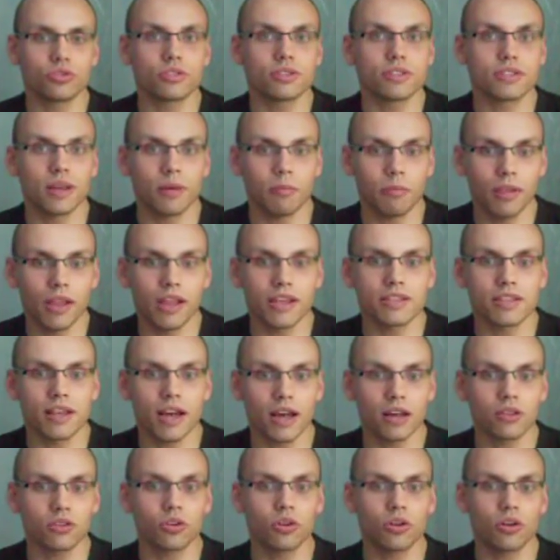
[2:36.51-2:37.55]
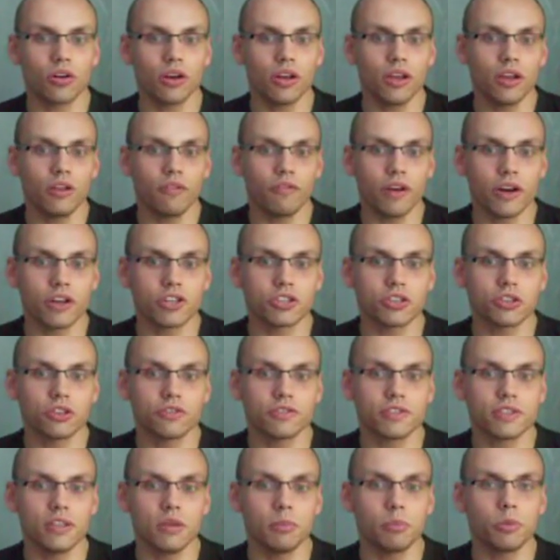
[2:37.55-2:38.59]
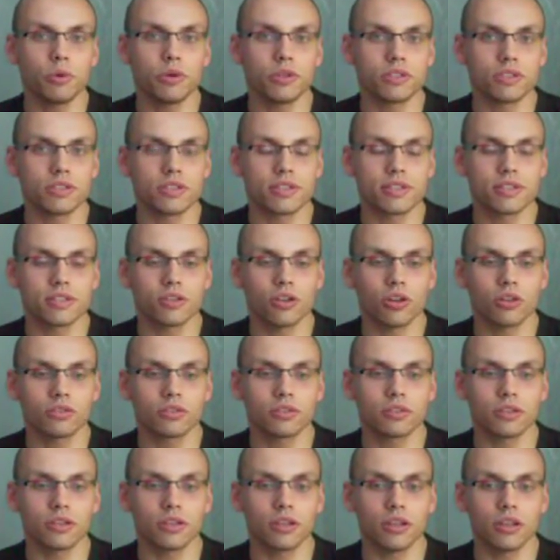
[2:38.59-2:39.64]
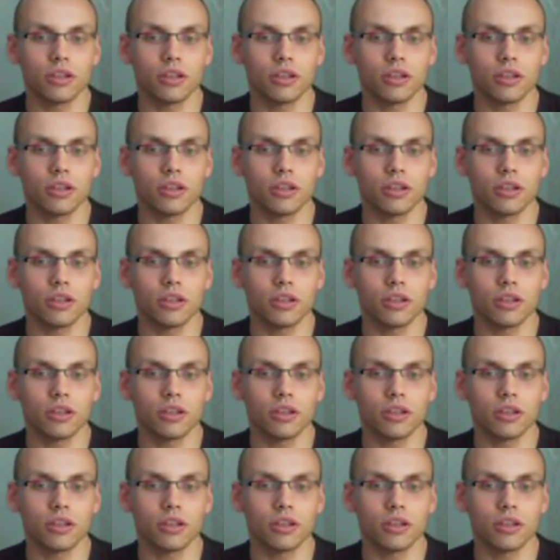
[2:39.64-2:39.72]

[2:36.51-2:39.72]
choose some less hardcore version of sleep, which is not